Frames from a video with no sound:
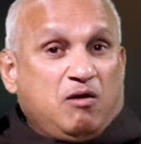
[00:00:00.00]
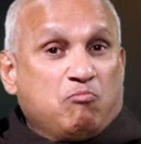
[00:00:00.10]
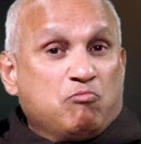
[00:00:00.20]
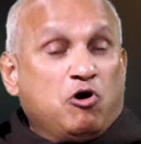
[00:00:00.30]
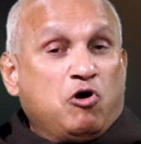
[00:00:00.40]

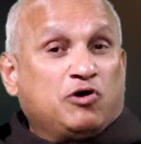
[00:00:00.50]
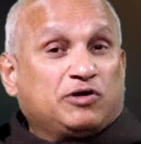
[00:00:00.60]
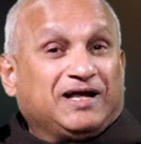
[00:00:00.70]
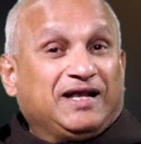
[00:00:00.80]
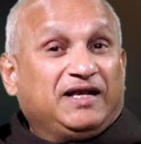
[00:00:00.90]

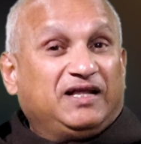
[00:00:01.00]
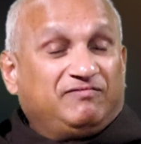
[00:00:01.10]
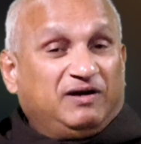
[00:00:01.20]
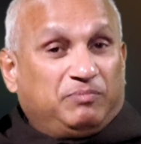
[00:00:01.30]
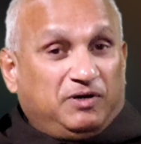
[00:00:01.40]
more
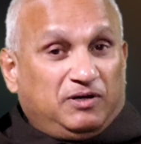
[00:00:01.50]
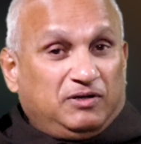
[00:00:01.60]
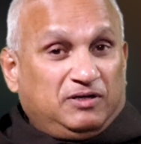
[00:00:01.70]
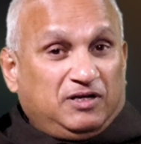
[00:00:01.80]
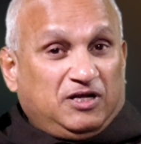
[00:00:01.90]
livable,